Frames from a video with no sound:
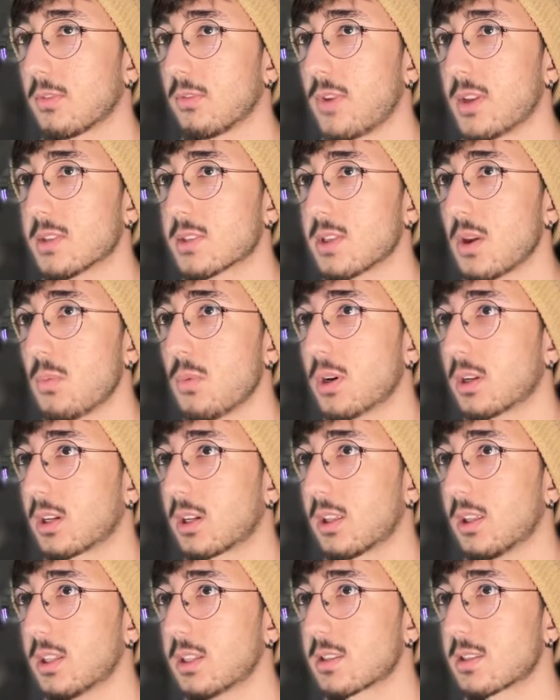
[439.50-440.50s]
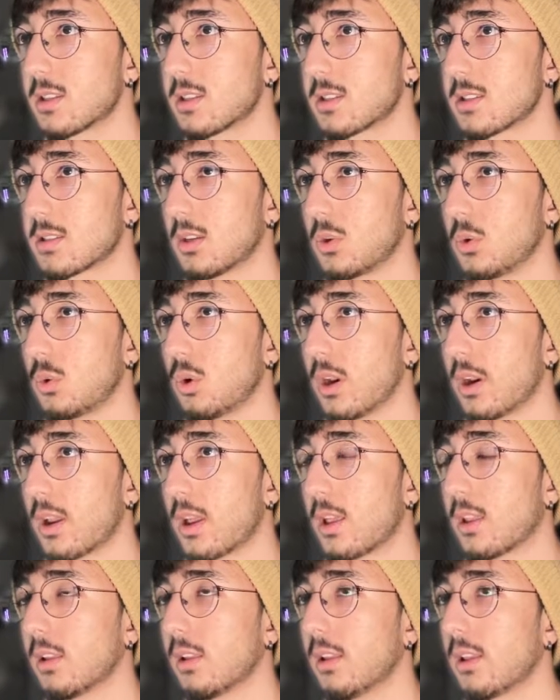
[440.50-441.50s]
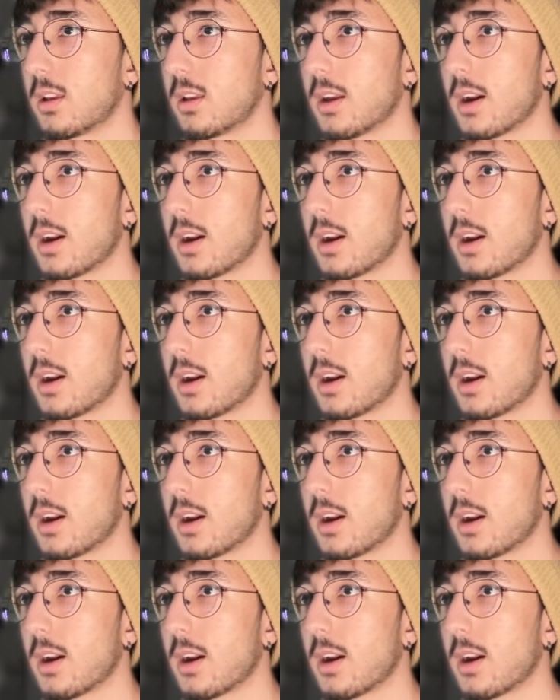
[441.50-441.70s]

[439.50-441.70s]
when someone clicks this URL,